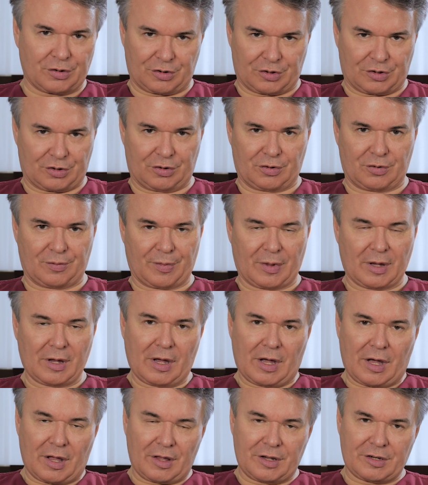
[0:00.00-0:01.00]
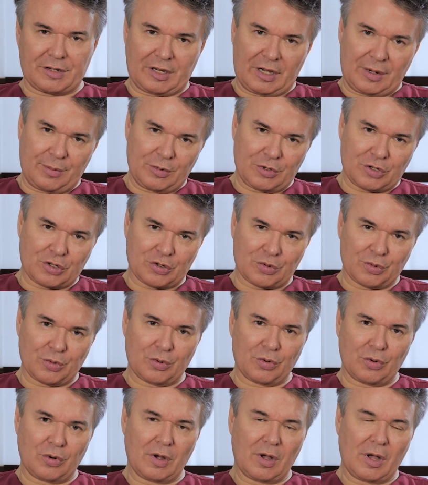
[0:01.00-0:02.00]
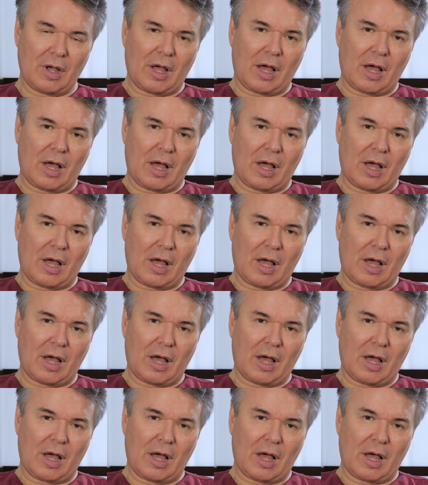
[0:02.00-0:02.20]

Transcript: or so. The same is true